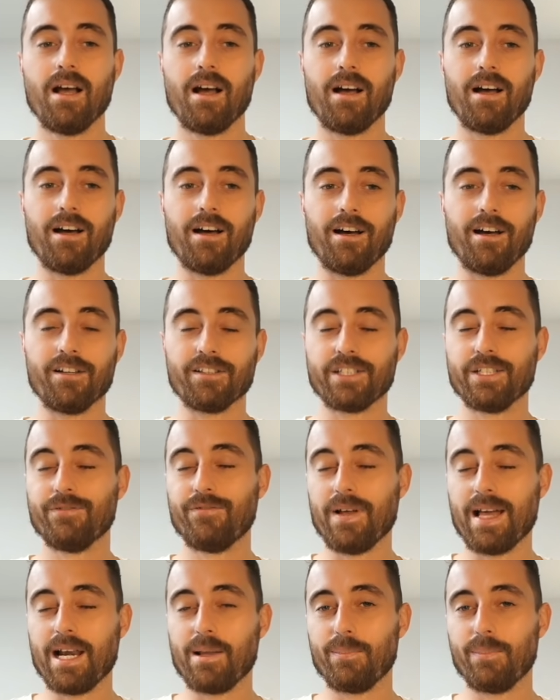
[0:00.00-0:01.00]
Our
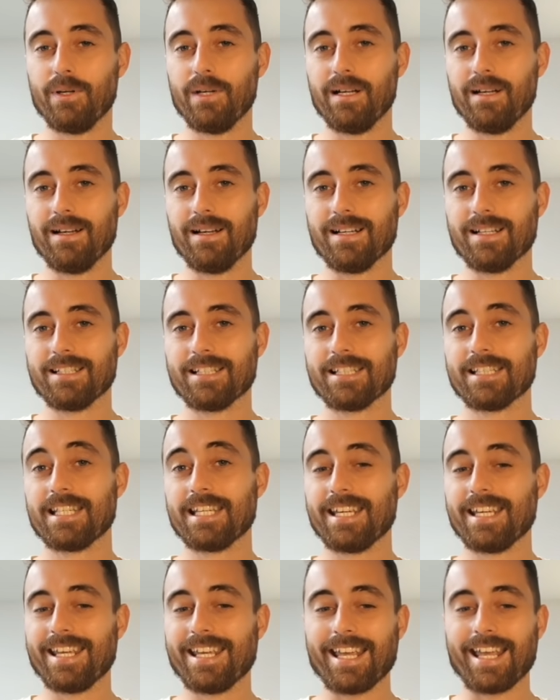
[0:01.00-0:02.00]
developer,
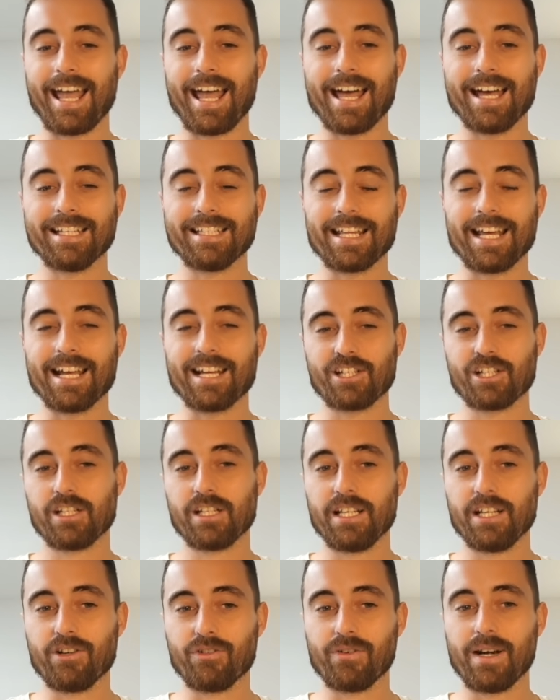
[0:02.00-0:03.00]
Steve, has
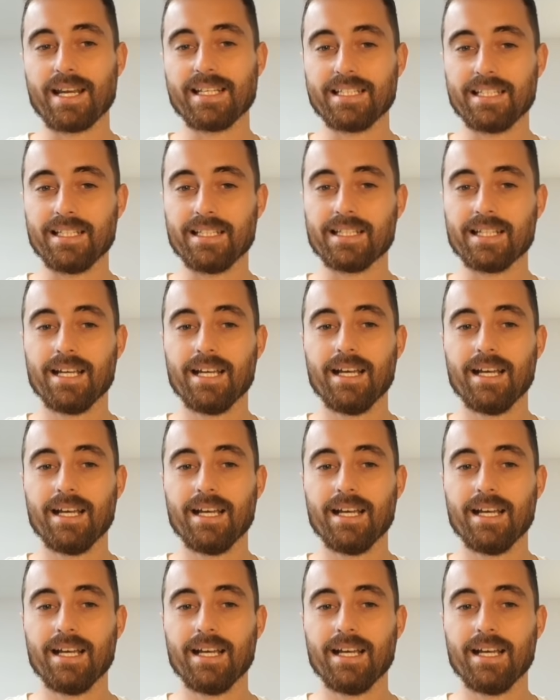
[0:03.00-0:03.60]
actually created